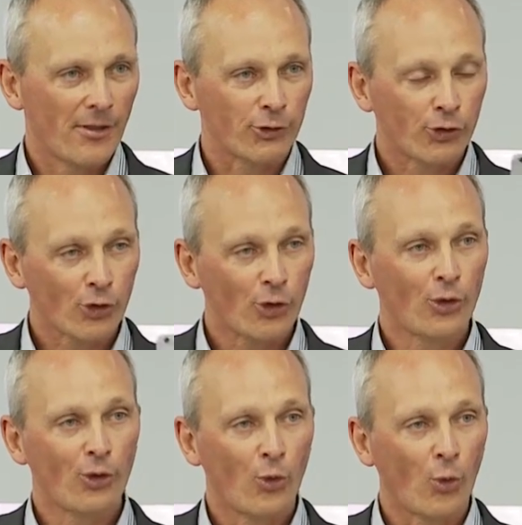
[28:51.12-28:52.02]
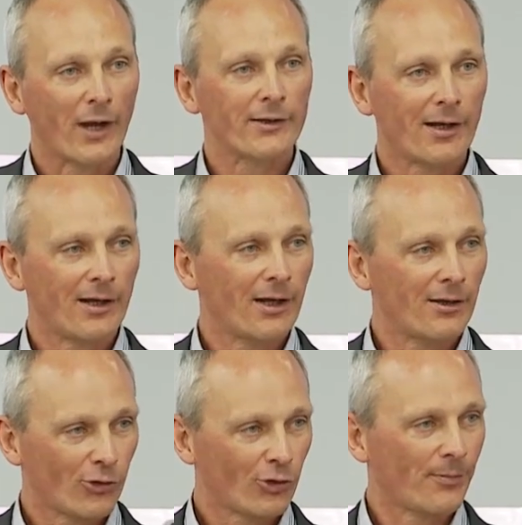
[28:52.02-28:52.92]
the true
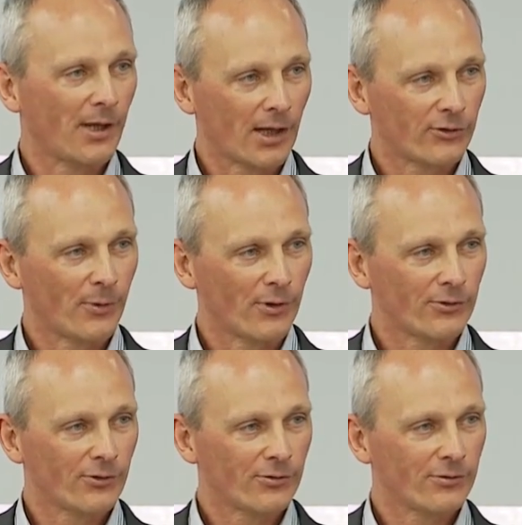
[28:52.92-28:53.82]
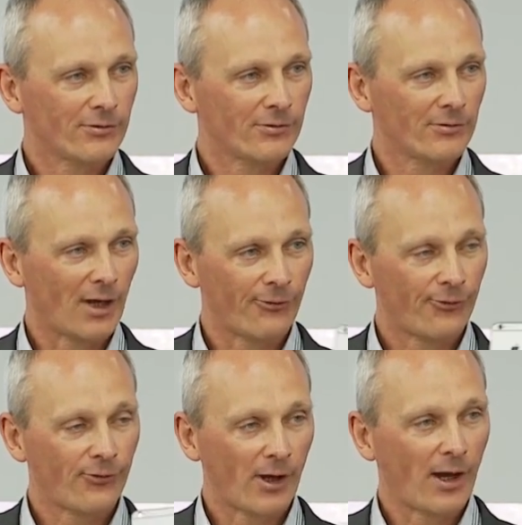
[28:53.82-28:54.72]
one-click shopping experience.
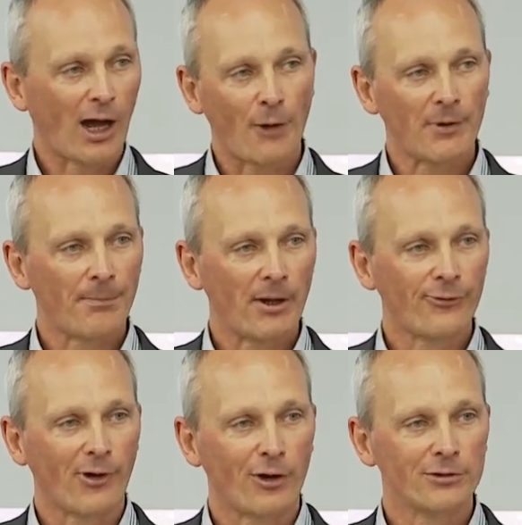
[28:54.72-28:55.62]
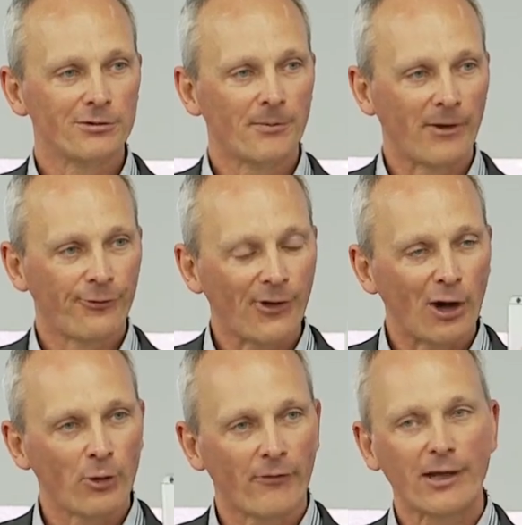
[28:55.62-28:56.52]
I open up my phone, my
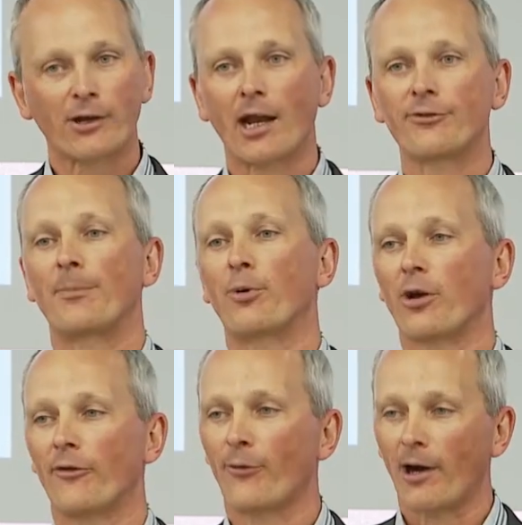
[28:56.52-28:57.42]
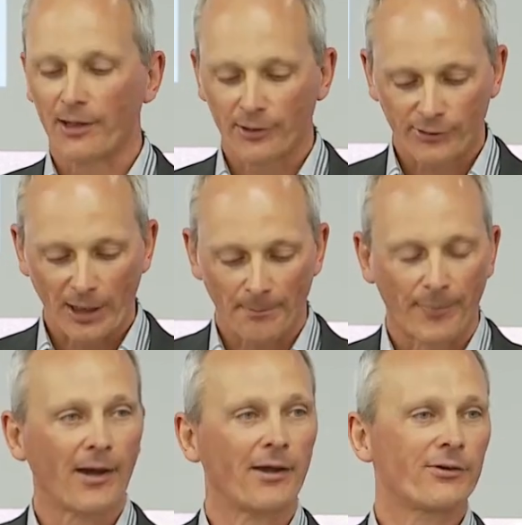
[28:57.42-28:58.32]
phone will recognize the bottle of wine and I say,
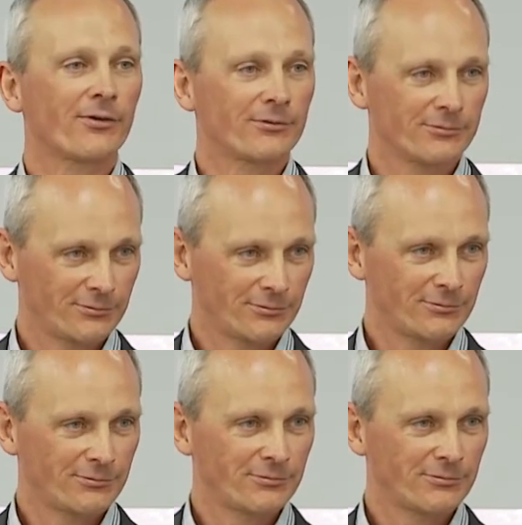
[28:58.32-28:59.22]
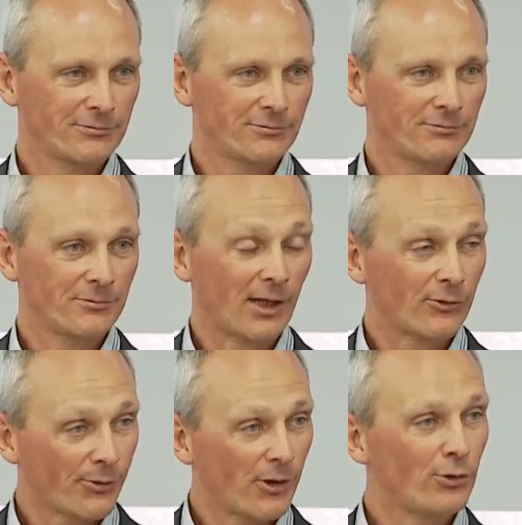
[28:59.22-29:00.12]
buy it. That's
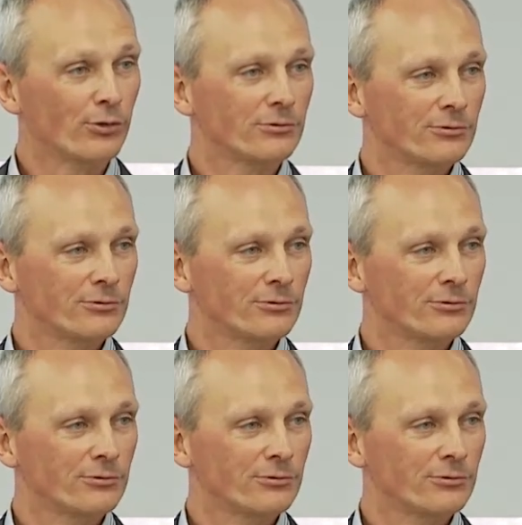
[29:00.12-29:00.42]
what they do.